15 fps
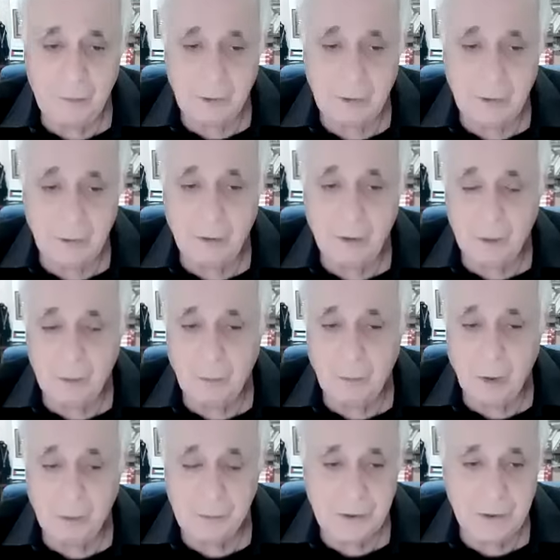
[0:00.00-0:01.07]
nuclear
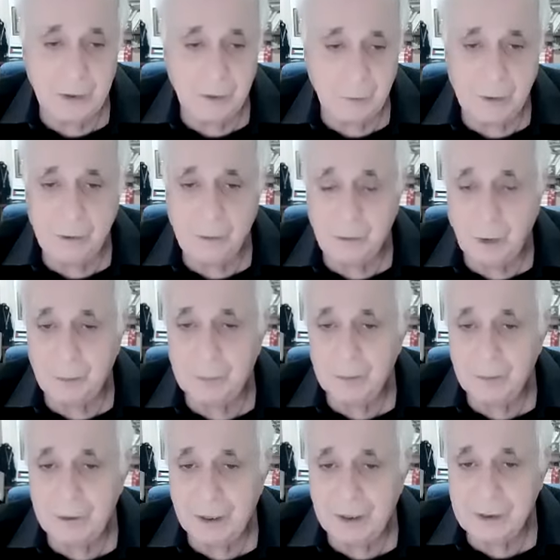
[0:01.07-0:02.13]
bombs that were dropped
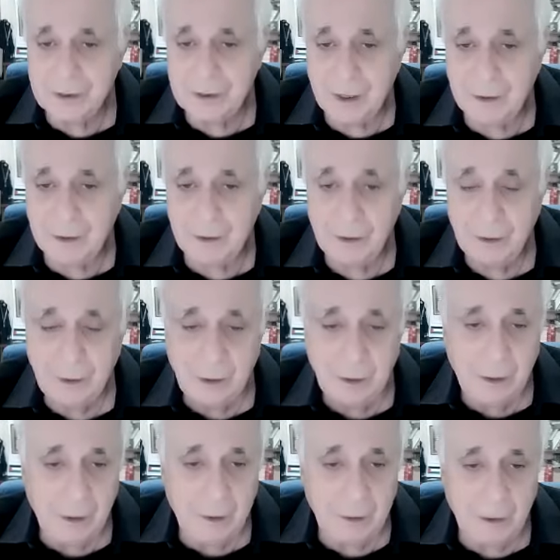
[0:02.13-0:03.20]
on Nagasaki
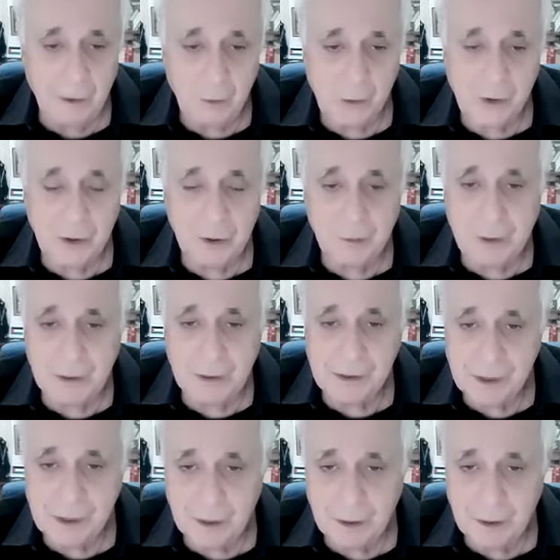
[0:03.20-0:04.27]
and Hiroshima in the
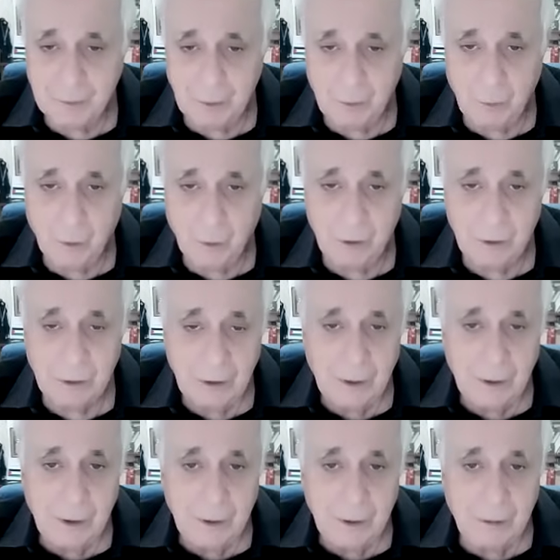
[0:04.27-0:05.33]
Second World War.
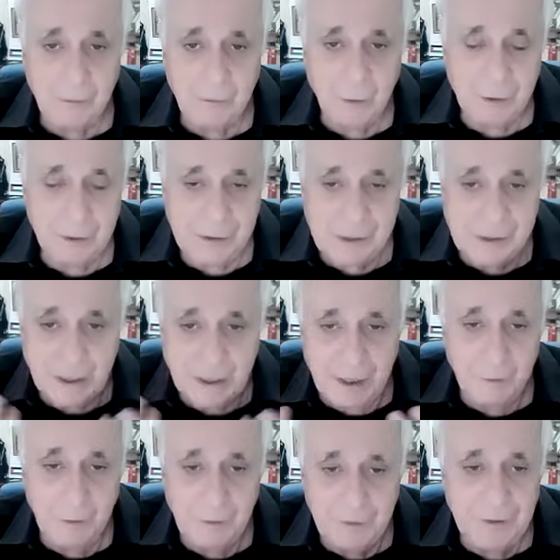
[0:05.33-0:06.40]
You have to understand
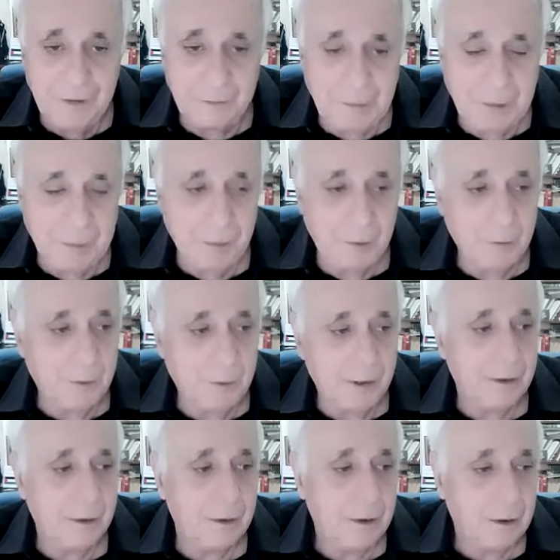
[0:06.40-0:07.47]
what these people
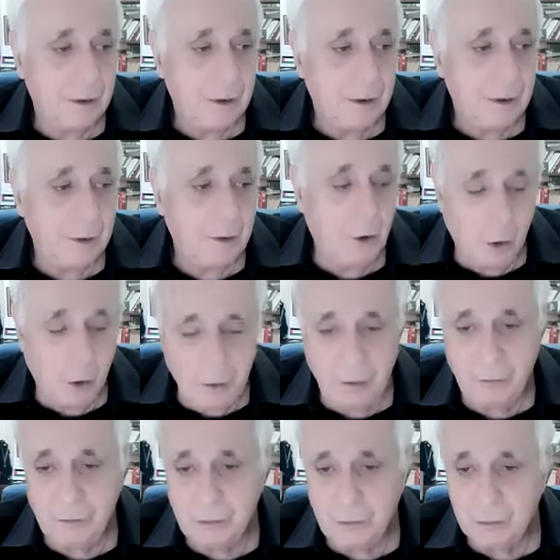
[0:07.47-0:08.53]
were
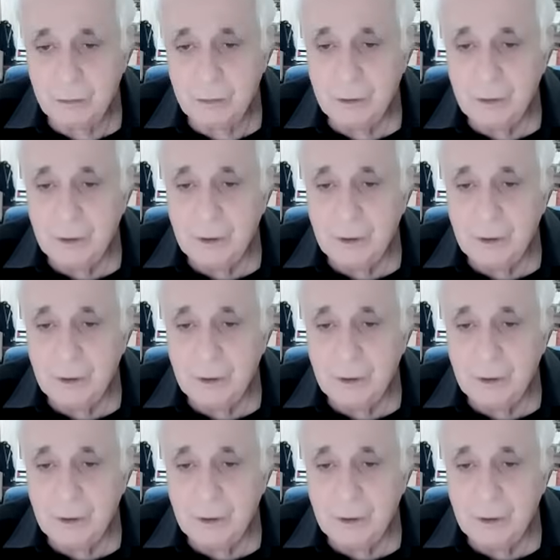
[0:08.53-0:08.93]
going through